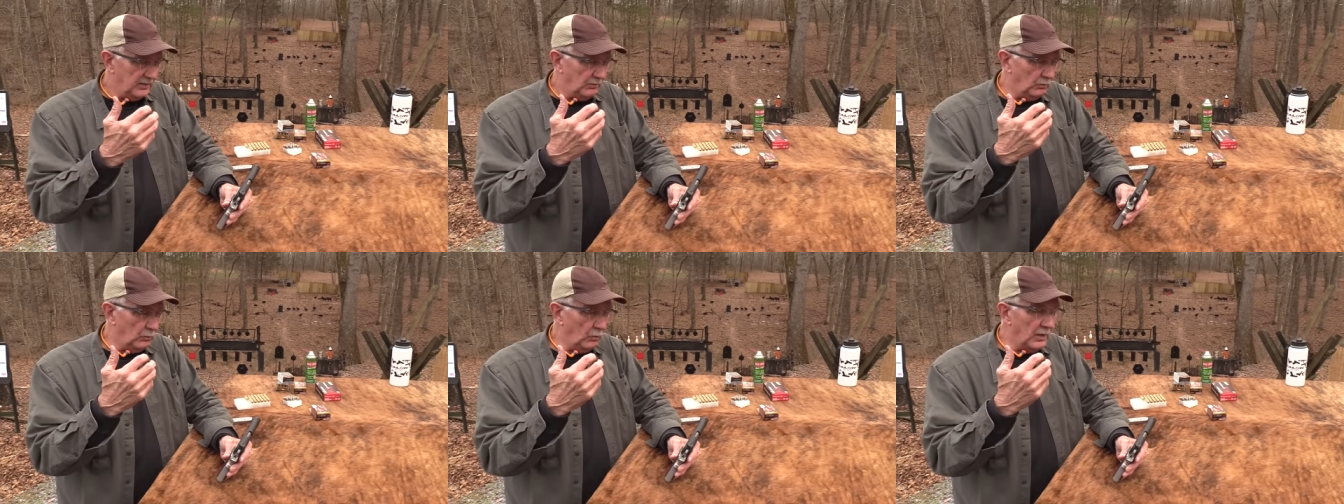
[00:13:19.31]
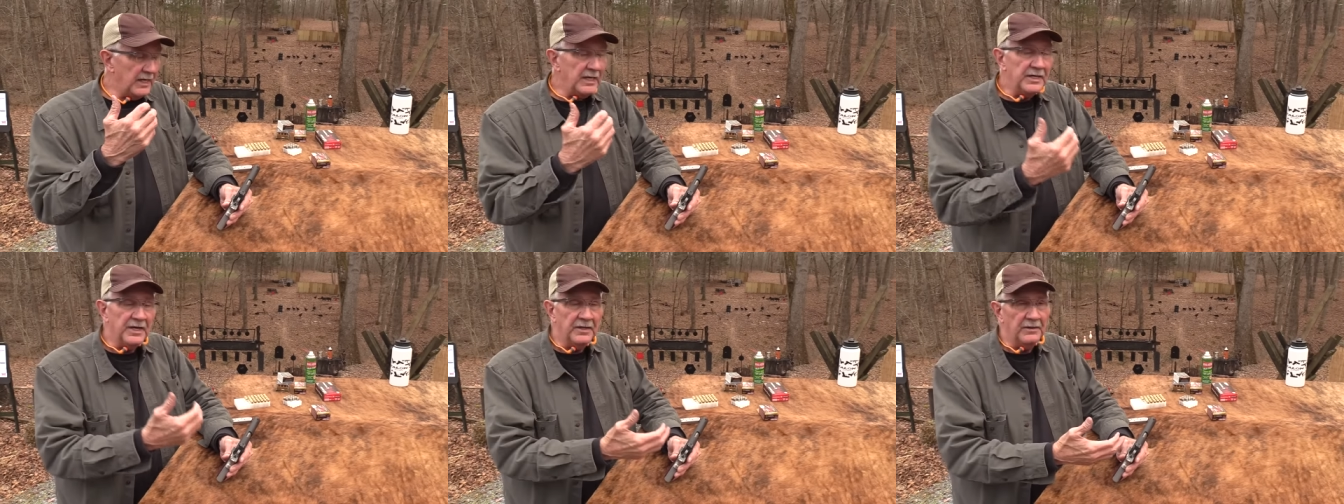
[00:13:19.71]

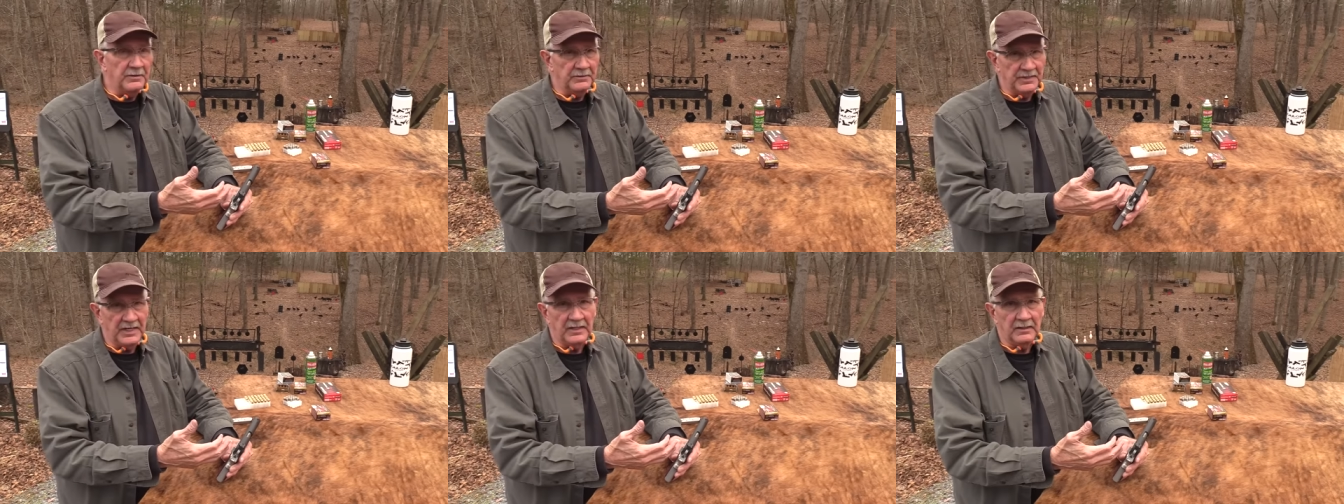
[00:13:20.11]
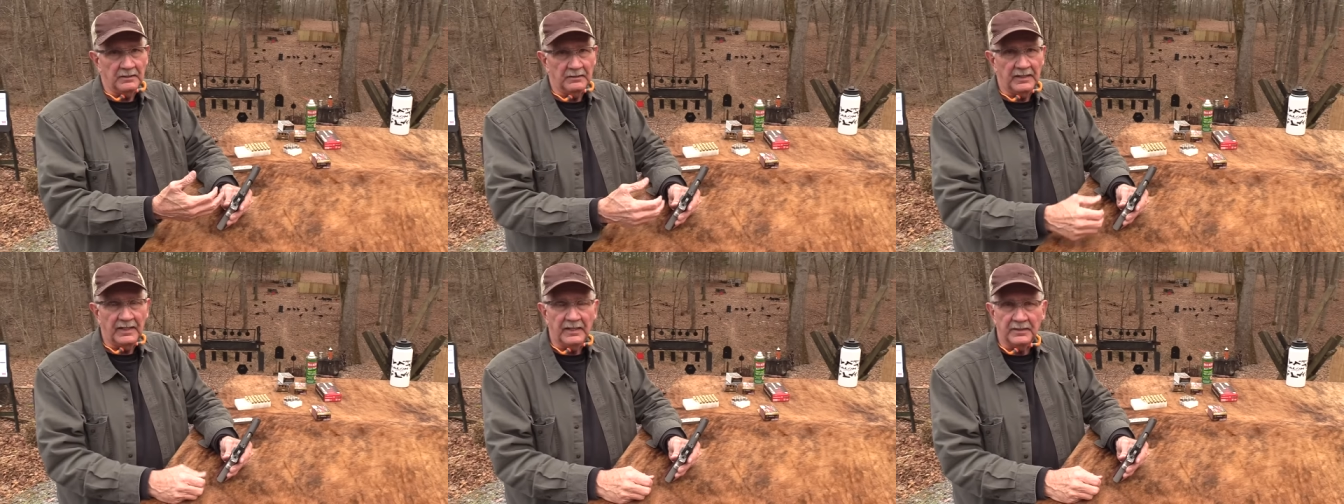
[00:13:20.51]
we know
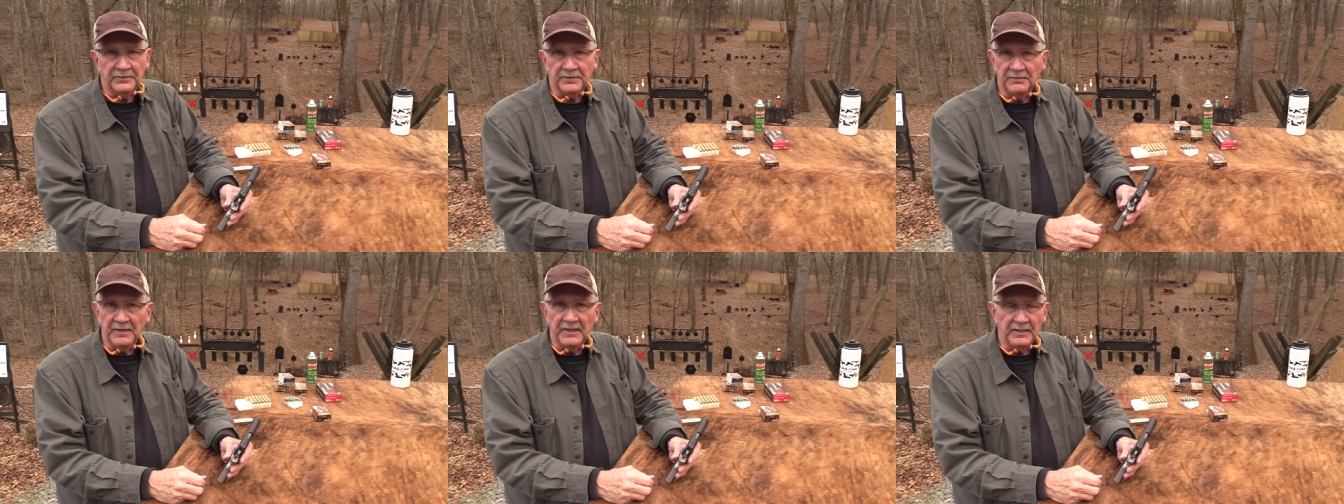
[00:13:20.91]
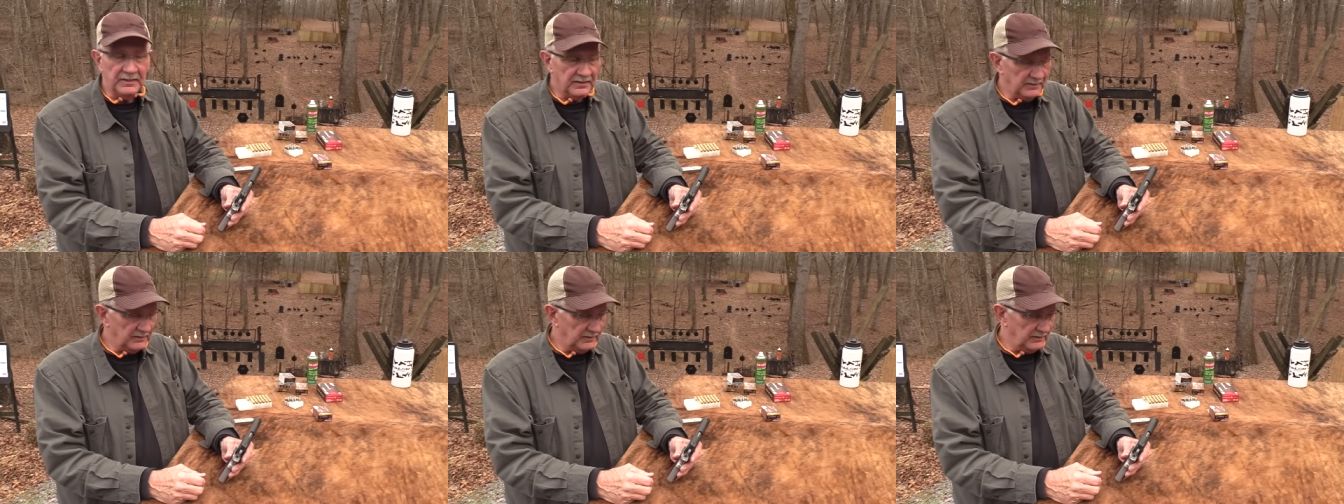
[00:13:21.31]
now how to
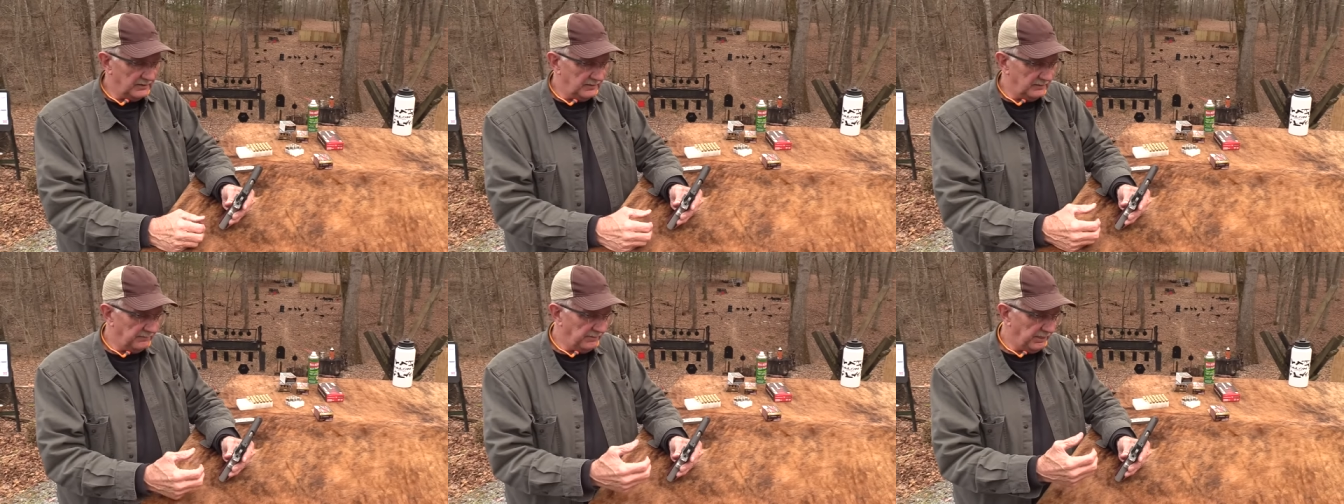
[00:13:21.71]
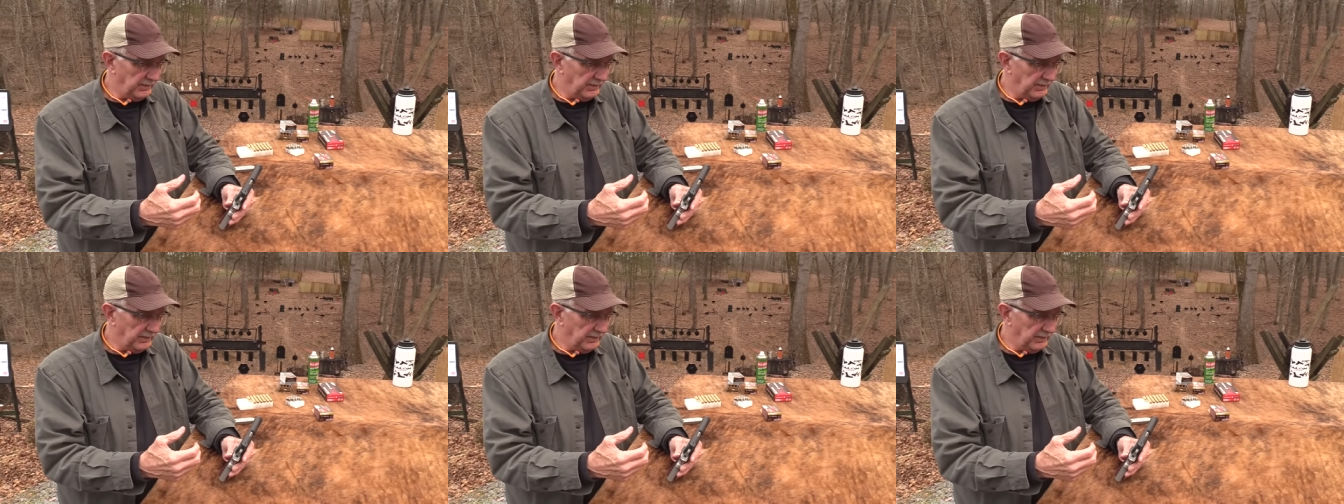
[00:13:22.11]
make a